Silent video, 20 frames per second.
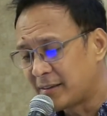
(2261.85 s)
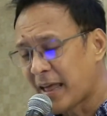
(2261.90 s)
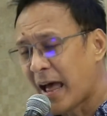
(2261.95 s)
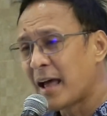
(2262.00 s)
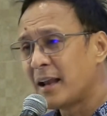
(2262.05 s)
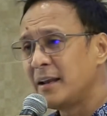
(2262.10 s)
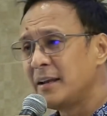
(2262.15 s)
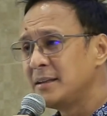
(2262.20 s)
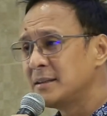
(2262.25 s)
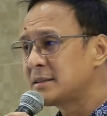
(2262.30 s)

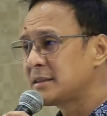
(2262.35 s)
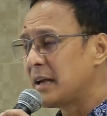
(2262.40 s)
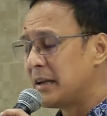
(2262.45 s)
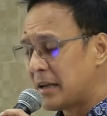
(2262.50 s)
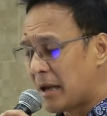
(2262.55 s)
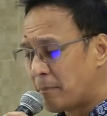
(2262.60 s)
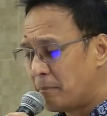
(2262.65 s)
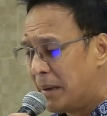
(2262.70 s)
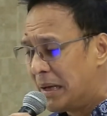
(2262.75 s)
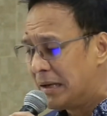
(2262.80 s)
Our
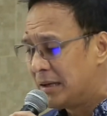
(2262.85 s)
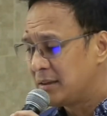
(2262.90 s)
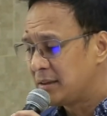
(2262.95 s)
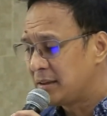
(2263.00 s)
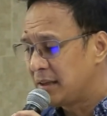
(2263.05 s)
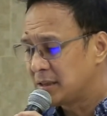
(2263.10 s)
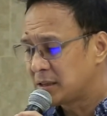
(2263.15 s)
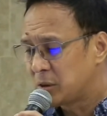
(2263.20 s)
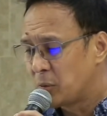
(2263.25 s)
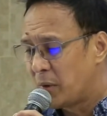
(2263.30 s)
talents and
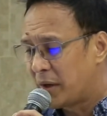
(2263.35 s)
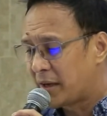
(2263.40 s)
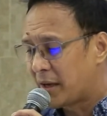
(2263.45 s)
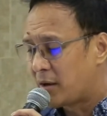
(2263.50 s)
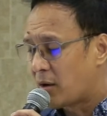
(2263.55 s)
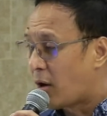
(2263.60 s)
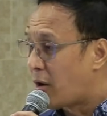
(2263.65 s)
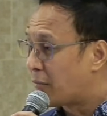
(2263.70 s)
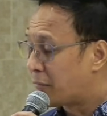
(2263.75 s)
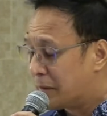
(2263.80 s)
abilities
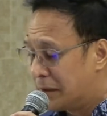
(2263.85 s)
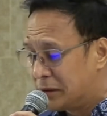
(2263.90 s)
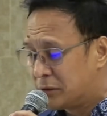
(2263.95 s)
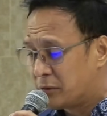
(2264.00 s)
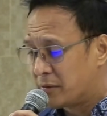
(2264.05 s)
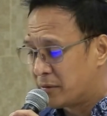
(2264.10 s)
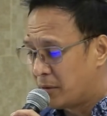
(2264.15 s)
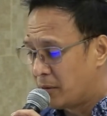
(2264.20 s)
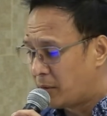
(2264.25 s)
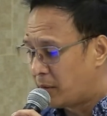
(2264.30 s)
we can
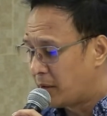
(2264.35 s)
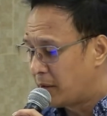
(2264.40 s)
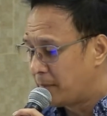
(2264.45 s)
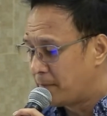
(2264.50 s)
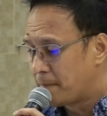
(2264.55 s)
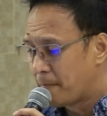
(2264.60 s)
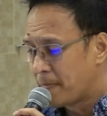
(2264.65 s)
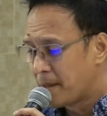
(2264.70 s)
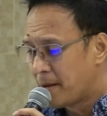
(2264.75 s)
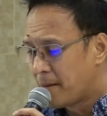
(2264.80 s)
offer to the
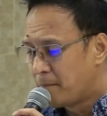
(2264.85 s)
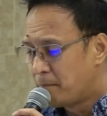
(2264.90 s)
Lord.